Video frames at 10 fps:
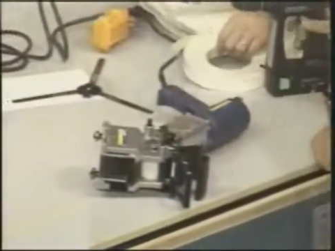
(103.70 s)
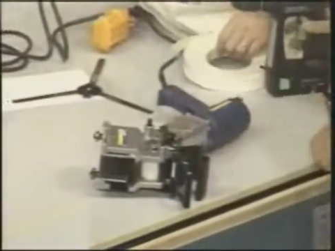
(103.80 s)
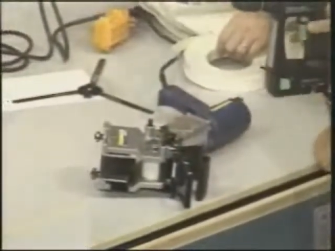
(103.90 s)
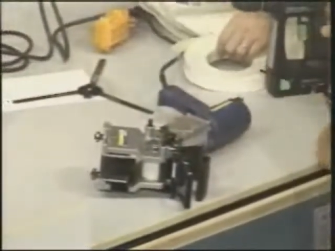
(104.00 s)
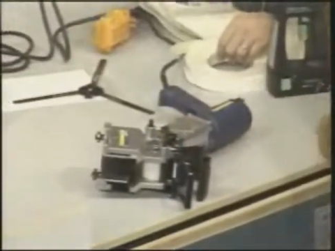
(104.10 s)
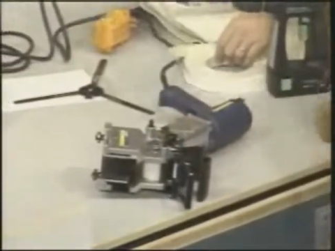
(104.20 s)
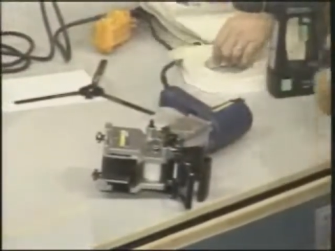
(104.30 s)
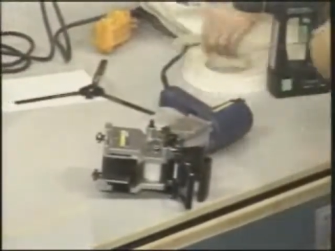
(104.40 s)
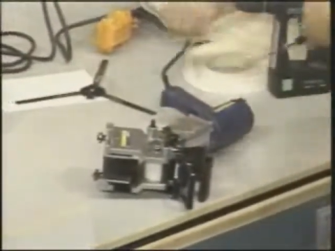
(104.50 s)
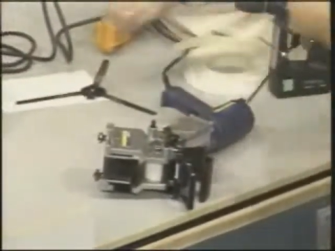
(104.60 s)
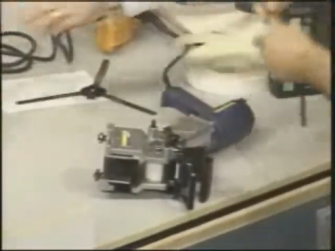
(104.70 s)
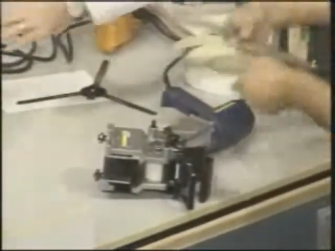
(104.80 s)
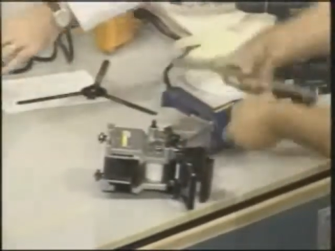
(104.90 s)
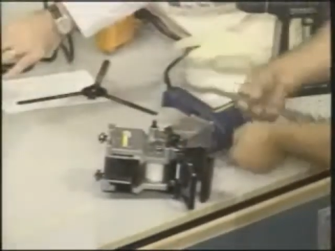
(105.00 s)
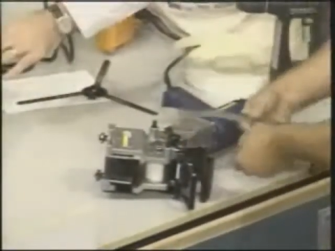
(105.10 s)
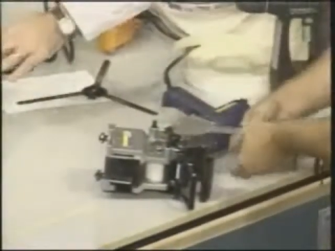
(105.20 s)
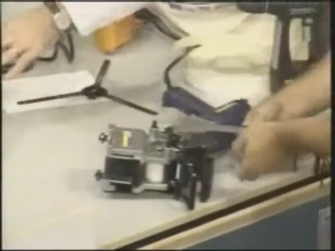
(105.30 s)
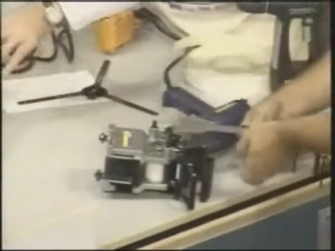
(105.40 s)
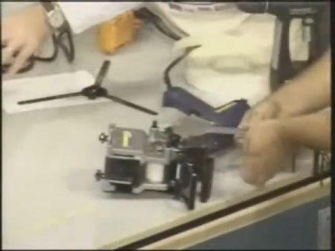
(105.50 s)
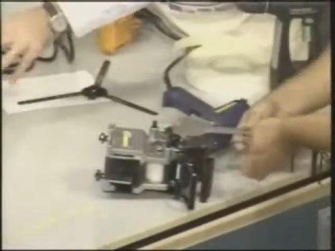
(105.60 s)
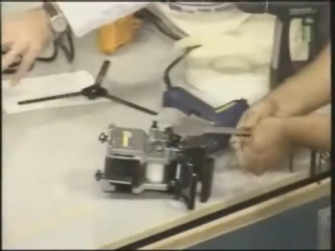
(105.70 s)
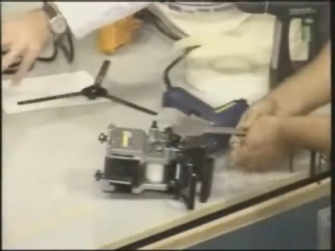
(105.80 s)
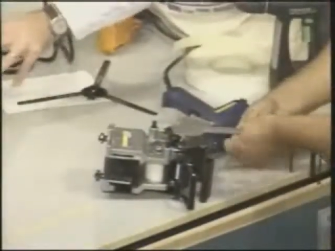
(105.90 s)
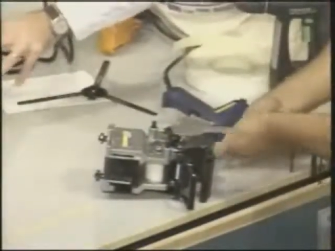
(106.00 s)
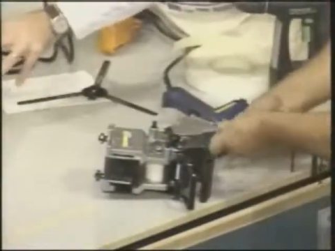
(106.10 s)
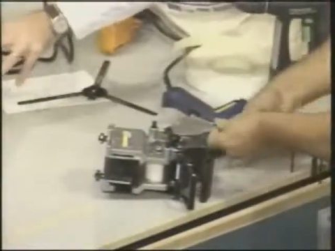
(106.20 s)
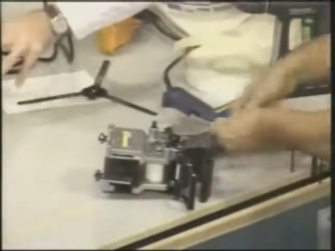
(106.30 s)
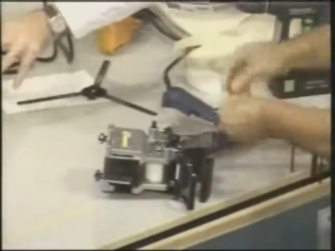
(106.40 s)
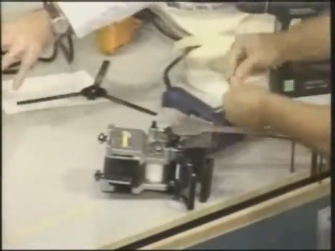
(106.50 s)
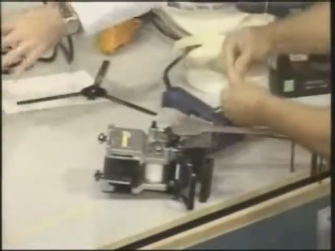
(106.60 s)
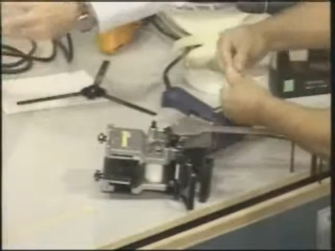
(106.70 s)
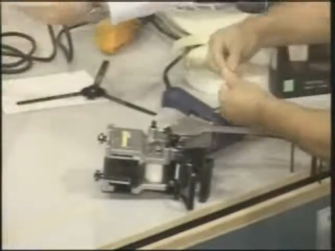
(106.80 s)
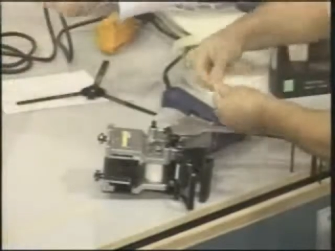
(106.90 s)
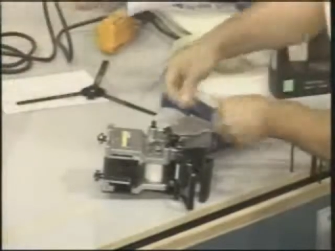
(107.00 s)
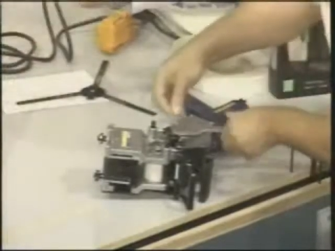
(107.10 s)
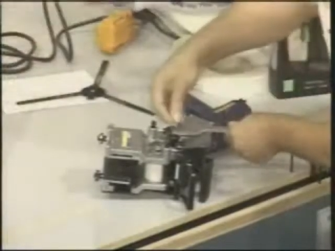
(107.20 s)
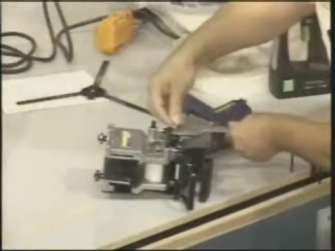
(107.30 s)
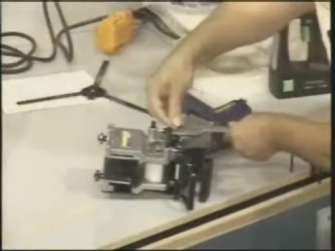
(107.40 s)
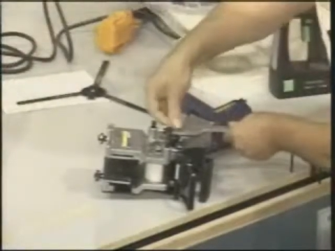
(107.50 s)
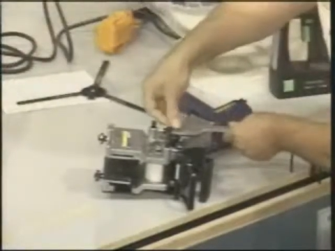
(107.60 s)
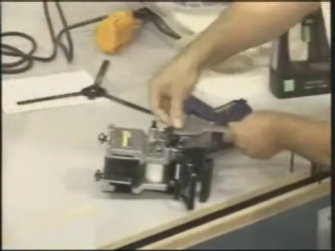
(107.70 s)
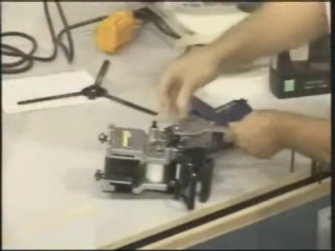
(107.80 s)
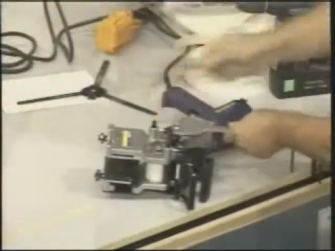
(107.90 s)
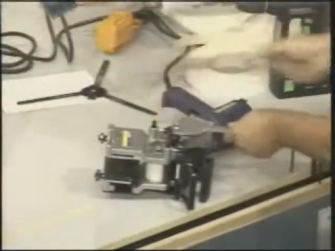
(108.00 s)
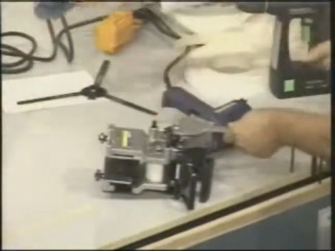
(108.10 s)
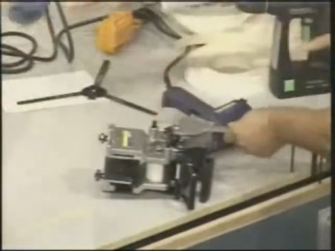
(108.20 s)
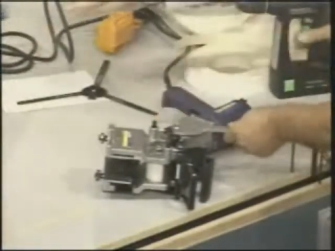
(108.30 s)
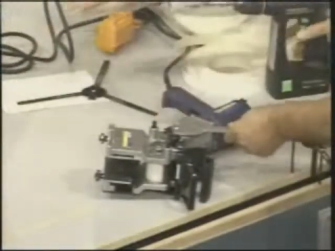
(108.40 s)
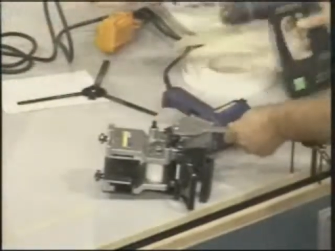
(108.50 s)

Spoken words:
[unreadable: no face in view]